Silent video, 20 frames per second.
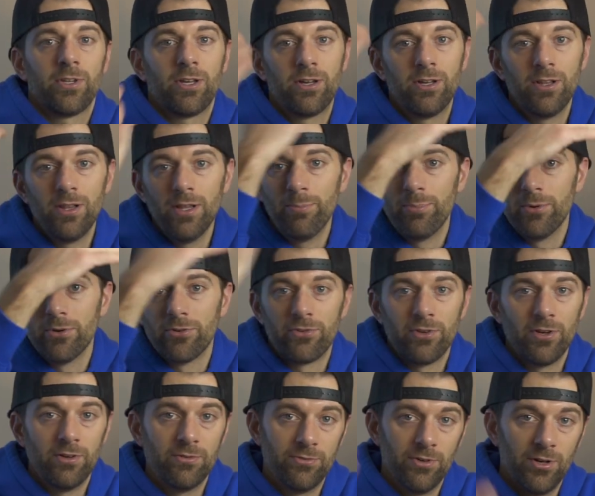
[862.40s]
clip
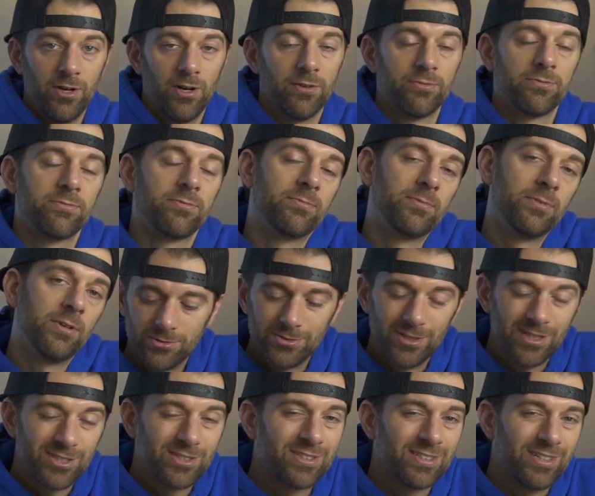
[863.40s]
yourself off.
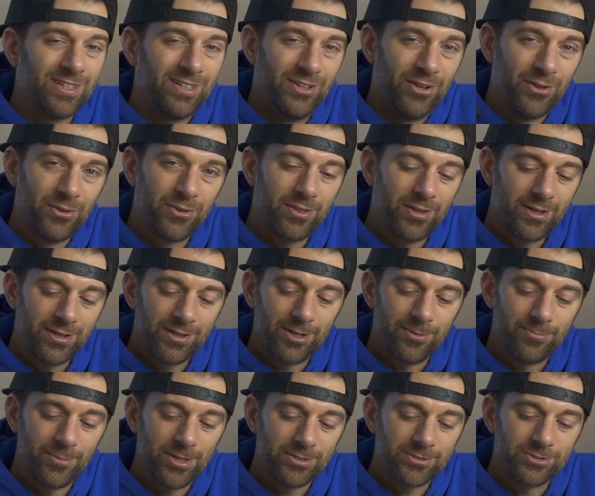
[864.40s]
So that's another thing that
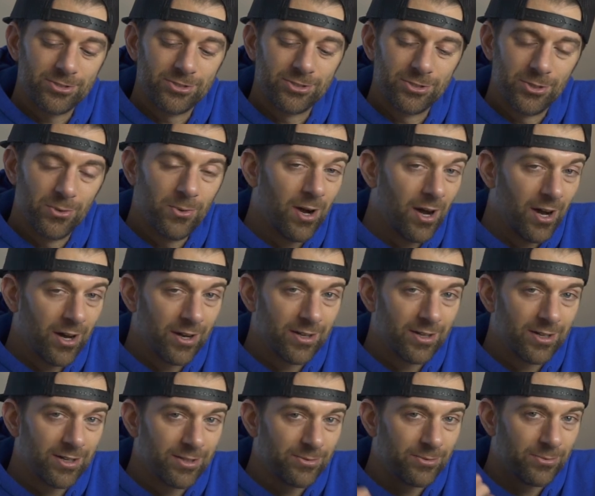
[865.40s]
I'm not so hot
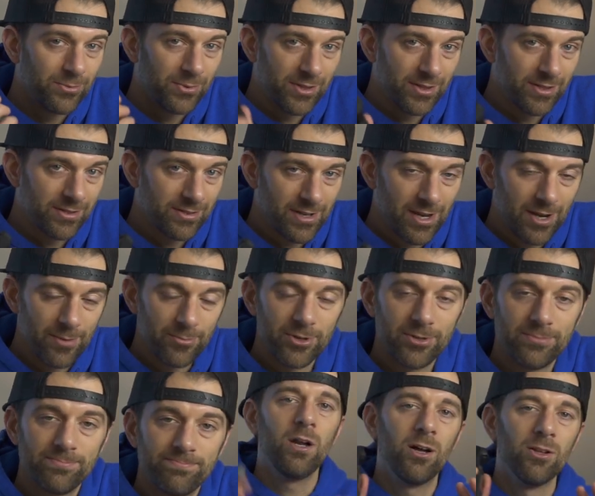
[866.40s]
on with this
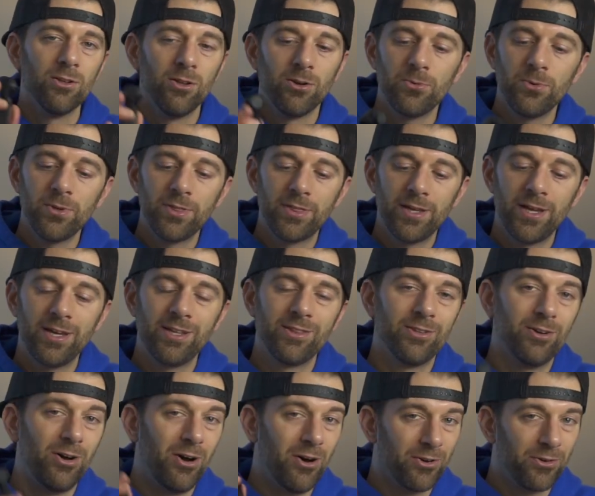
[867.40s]
camera. Along with that,
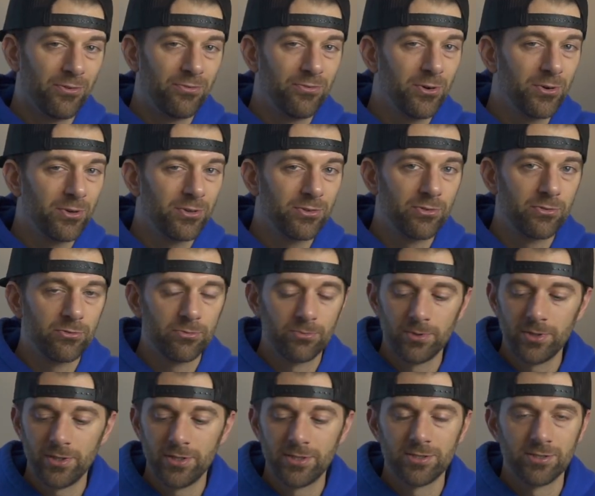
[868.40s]
the autofocus is
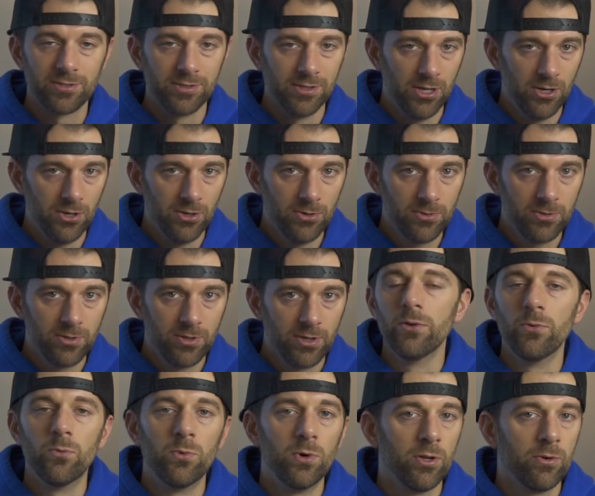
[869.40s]
really slow.
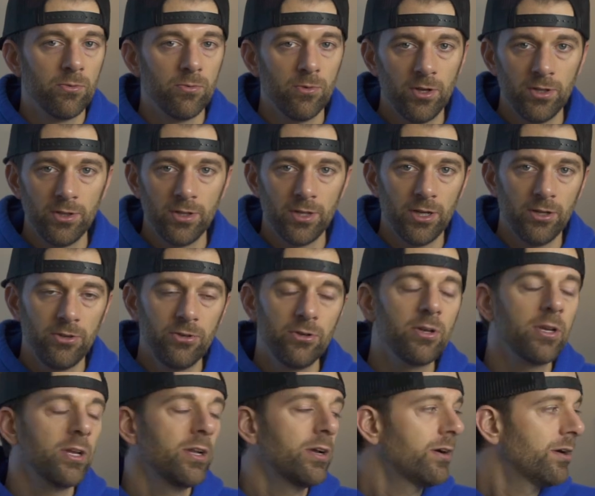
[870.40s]
The one run that I
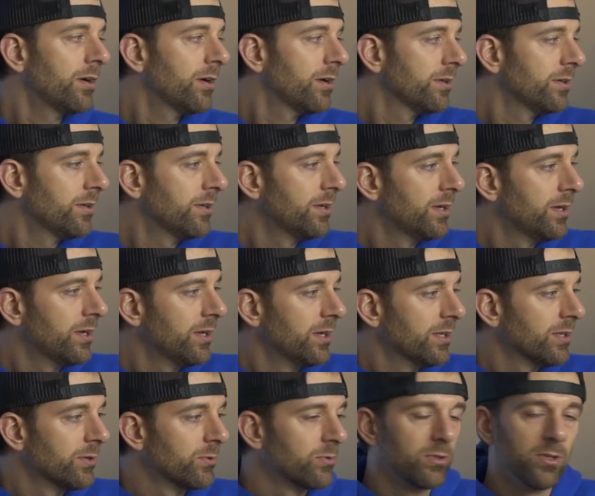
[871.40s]
took it on,
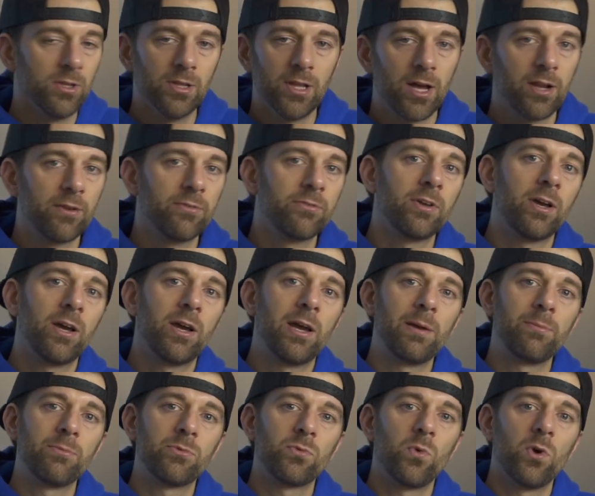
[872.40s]
there was a lot of
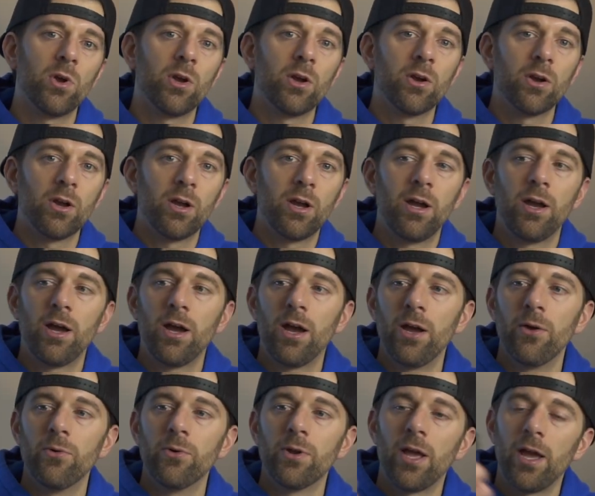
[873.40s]
times where
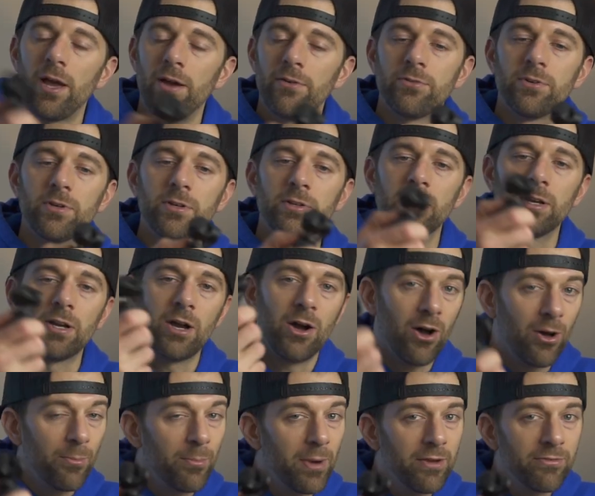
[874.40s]
I would have it like
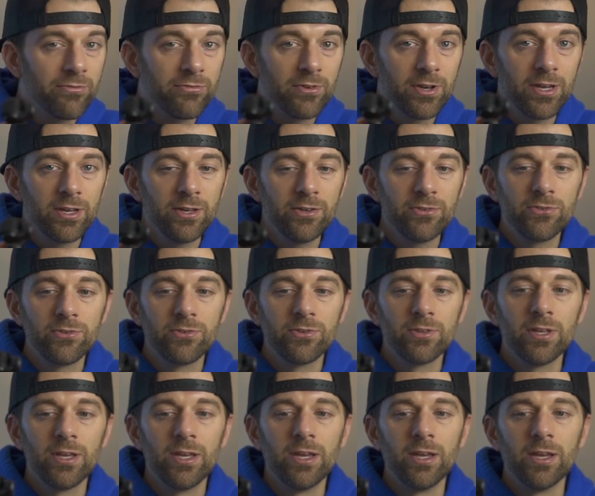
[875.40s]
on my
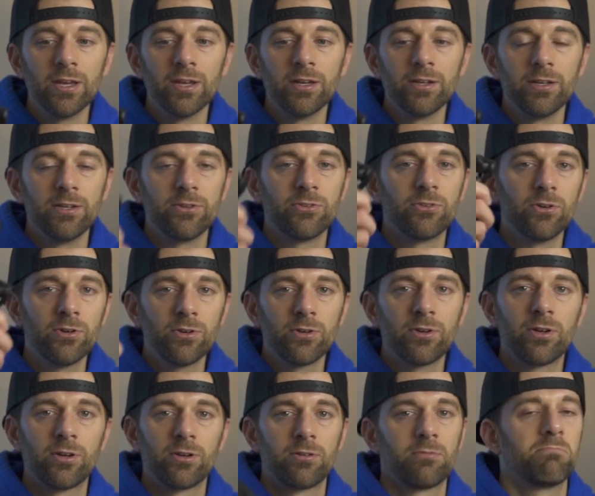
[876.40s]
face and it
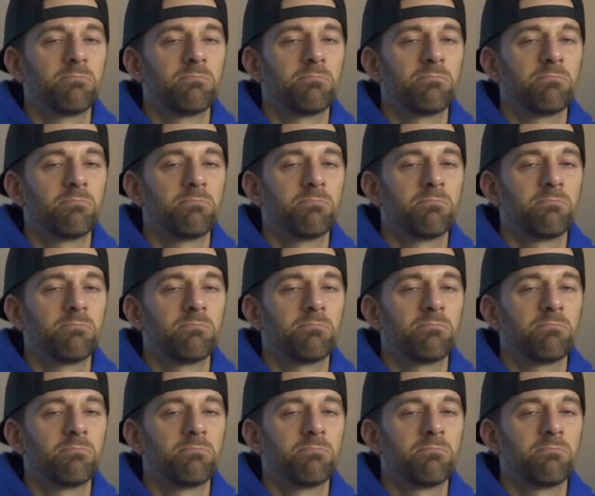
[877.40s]
took